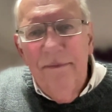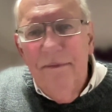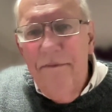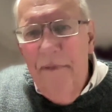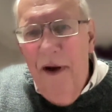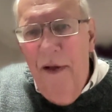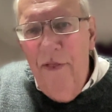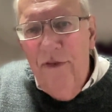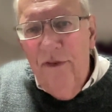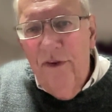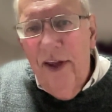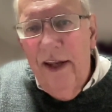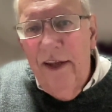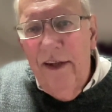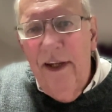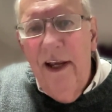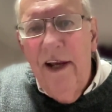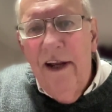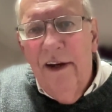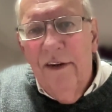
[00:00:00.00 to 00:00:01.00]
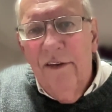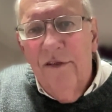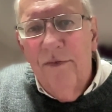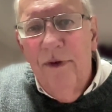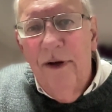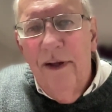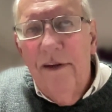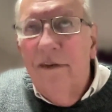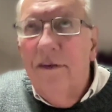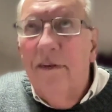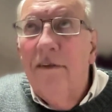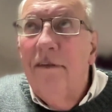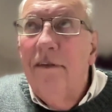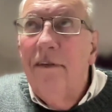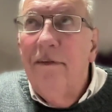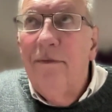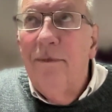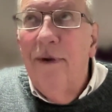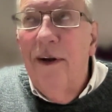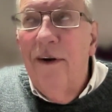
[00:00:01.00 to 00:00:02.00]
months and years.
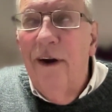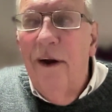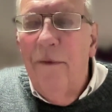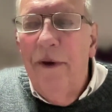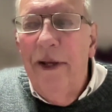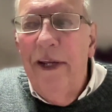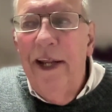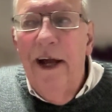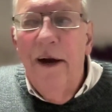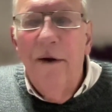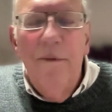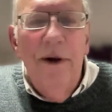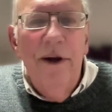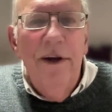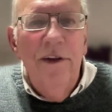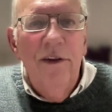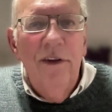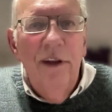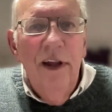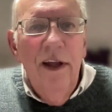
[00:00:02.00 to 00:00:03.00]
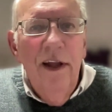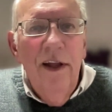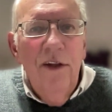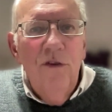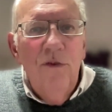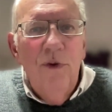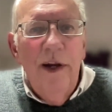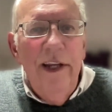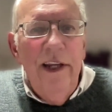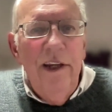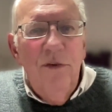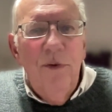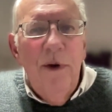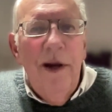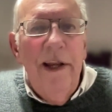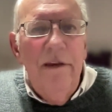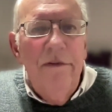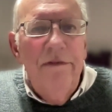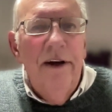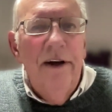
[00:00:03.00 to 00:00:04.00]
Where are we now? We're in
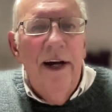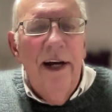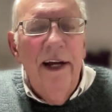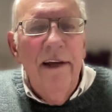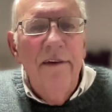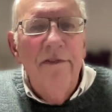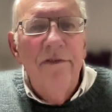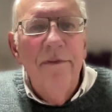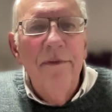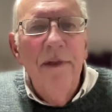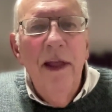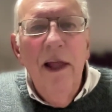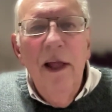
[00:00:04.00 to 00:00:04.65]
2025.